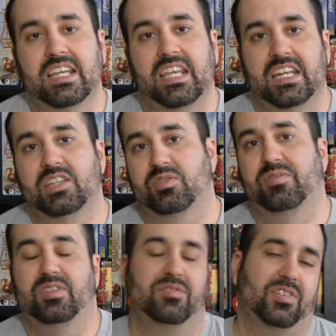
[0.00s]
in his
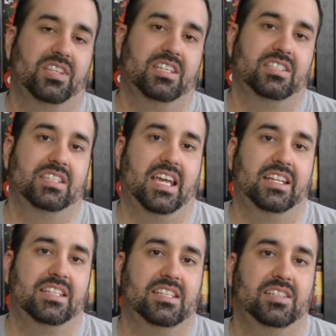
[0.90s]
review for this
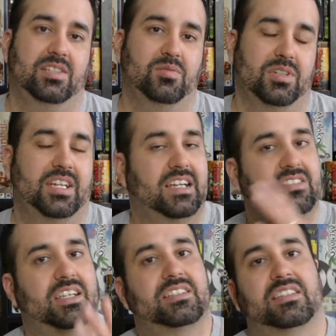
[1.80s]
that the the one
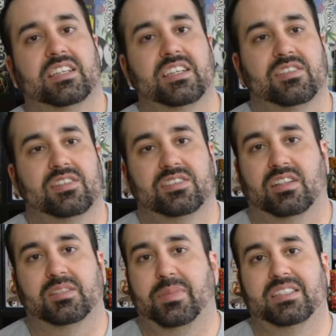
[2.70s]
downside to the gear is
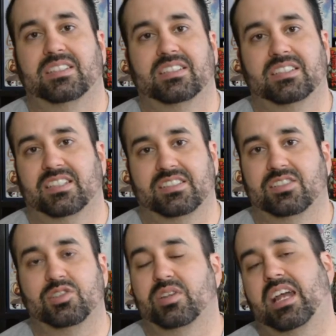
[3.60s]
all it basically does
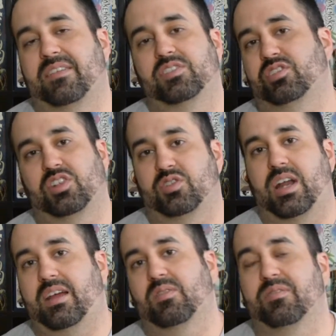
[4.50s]
is you could have just a
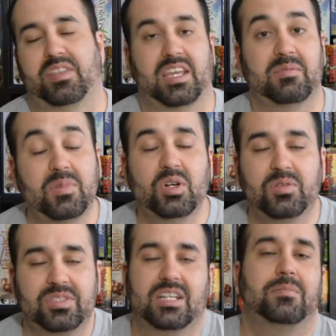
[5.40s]
track where everything
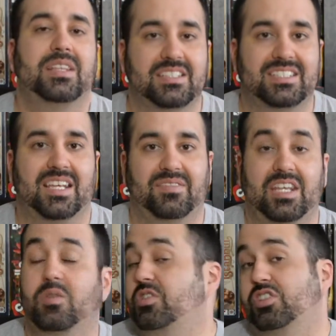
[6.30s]
moves and it'd be the same
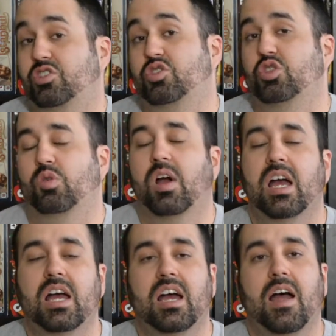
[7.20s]
thing, which is true.
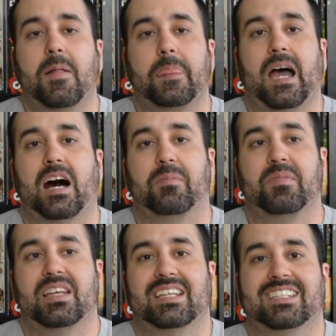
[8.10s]

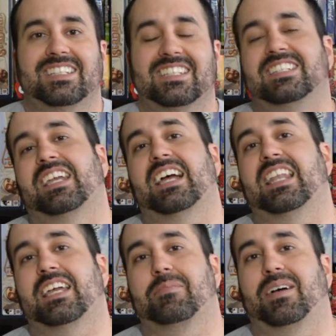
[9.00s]
Um, the thing I
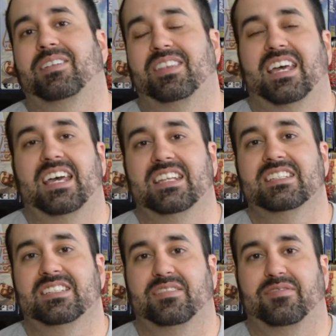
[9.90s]
like about that
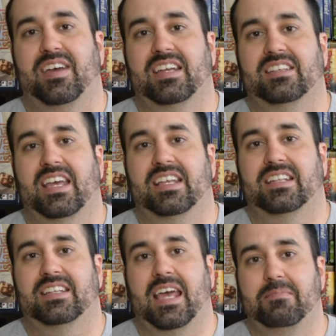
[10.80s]
is the fact
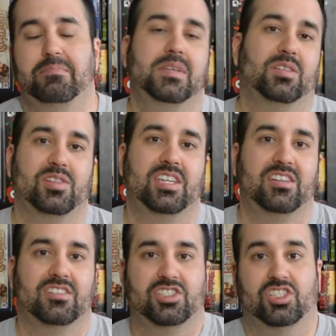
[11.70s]
that that middle
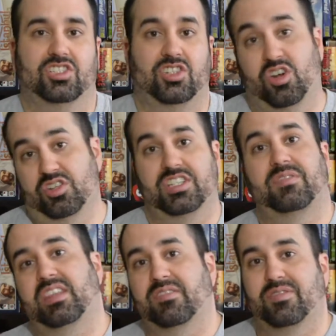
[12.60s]
gear just turns
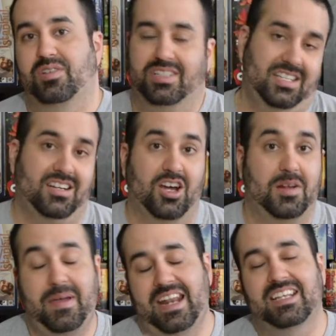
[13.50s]
everything for you, like an
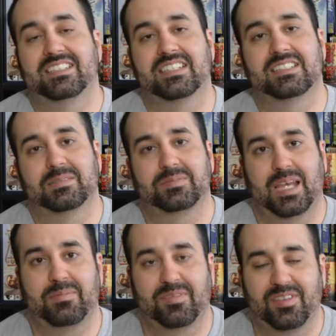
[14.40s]
automatic system
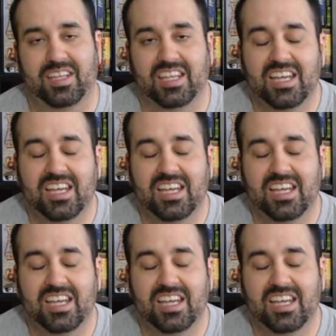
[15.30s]
type of thing.